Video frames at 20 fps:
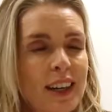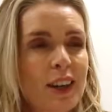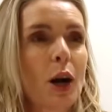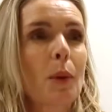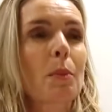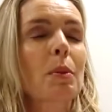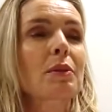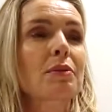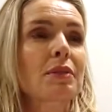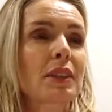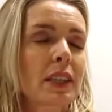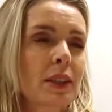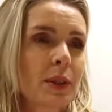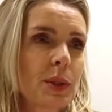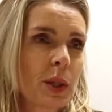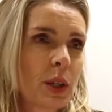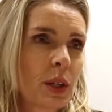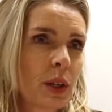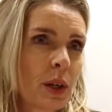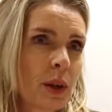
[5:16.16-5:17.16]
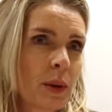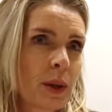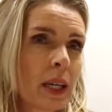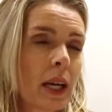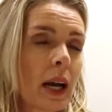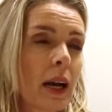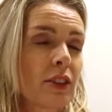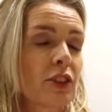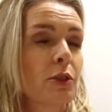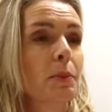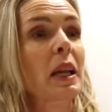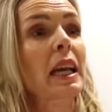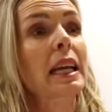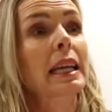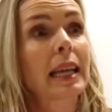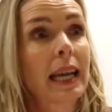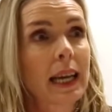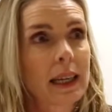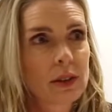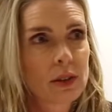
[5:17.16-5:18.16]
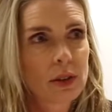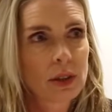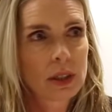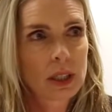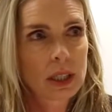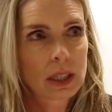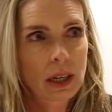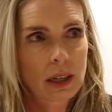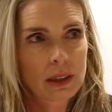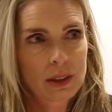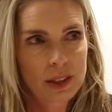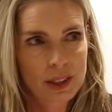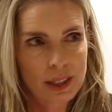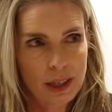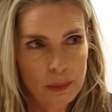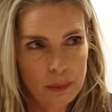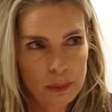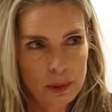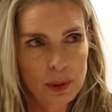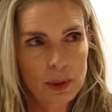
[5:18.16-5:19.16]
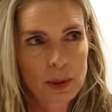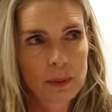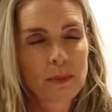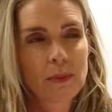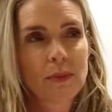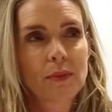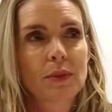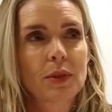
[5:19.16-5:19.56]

a couple of years ago, he asked me again to design stamps.